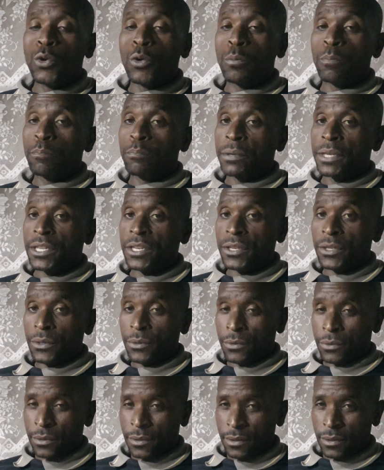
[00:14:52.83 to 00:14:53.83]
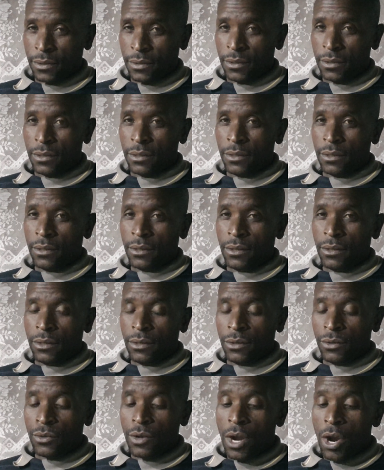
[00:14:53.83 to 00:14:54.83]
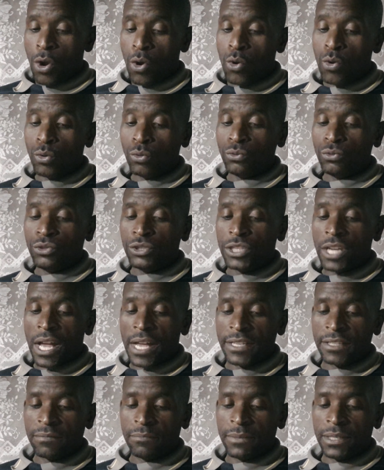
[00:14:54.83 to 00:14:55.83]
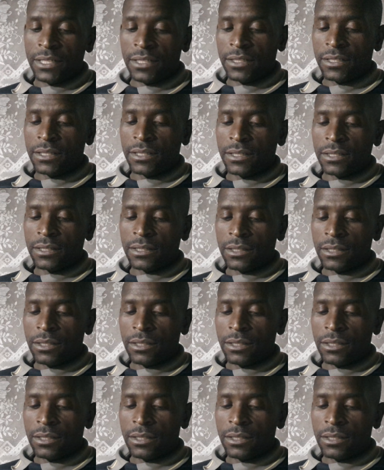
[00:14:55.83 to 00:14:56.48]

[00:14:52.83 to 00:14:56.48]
opinion, your own judgment,